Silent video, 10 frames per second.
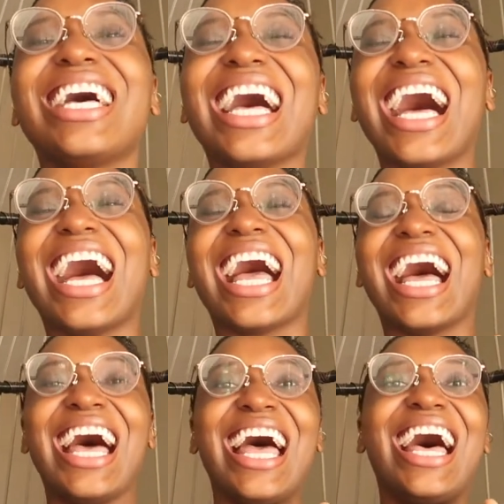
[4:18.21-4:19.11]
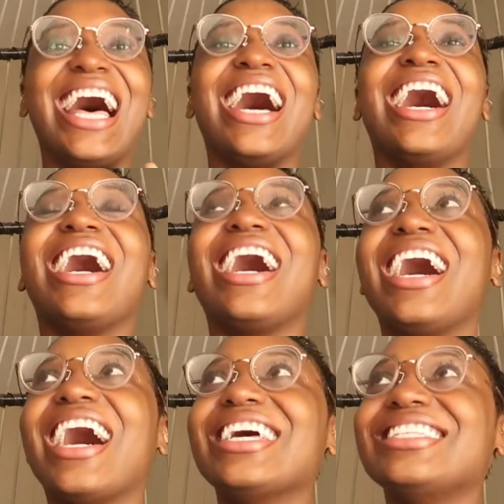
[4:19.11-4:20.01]

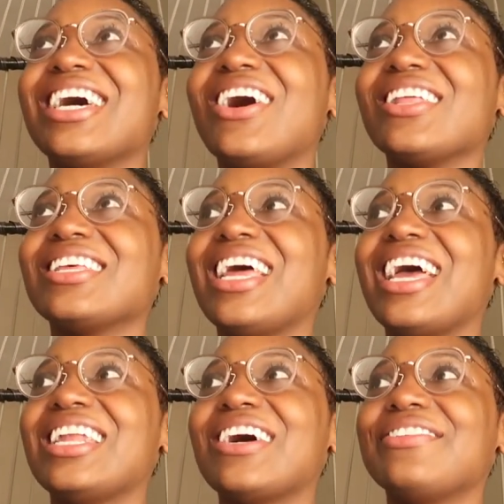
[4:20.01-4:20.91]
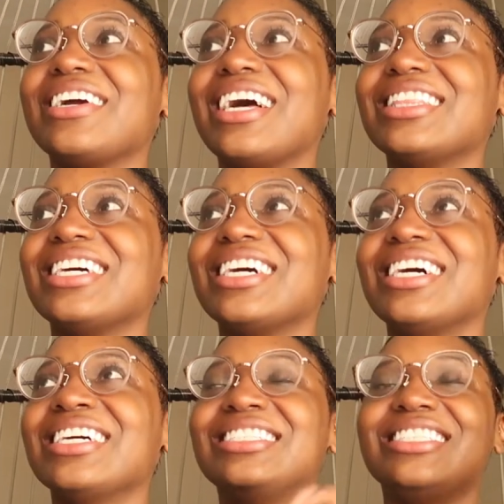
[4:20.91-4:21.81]
uh, I said all of that and I forgot the uh,